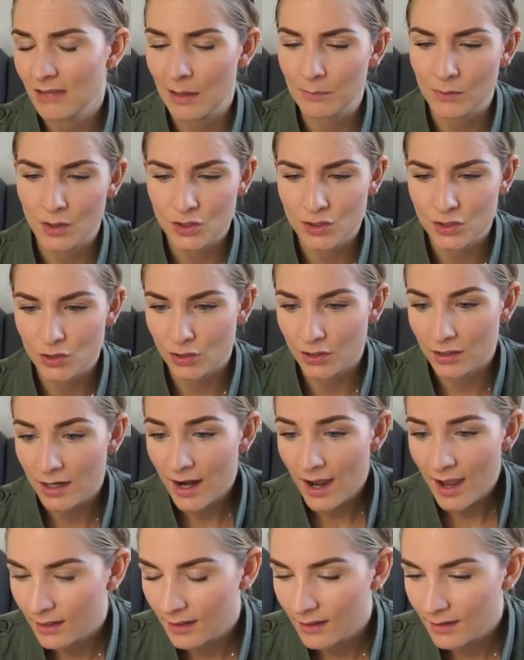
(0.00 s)
I'm not sure.
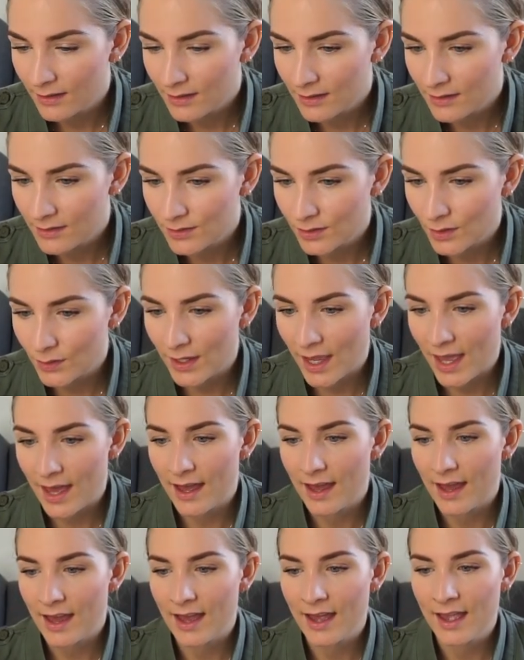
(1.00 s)
So
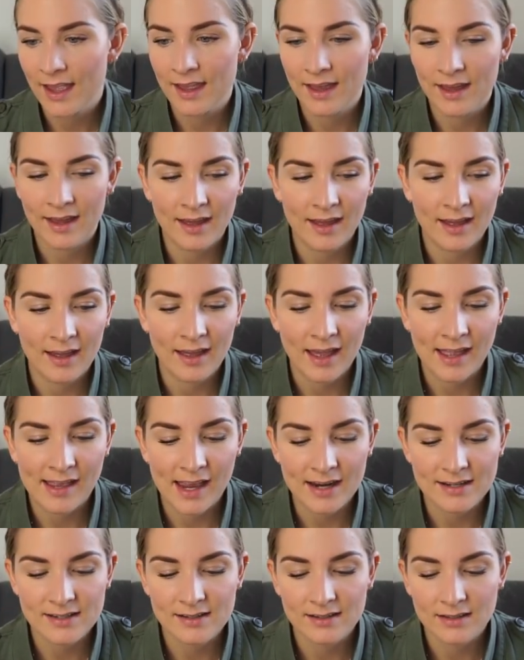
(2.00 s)
yeah, I, uh, I
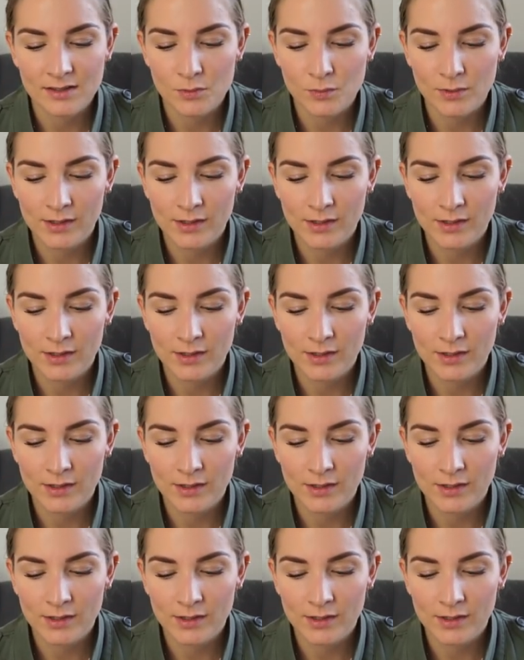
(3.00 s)
actually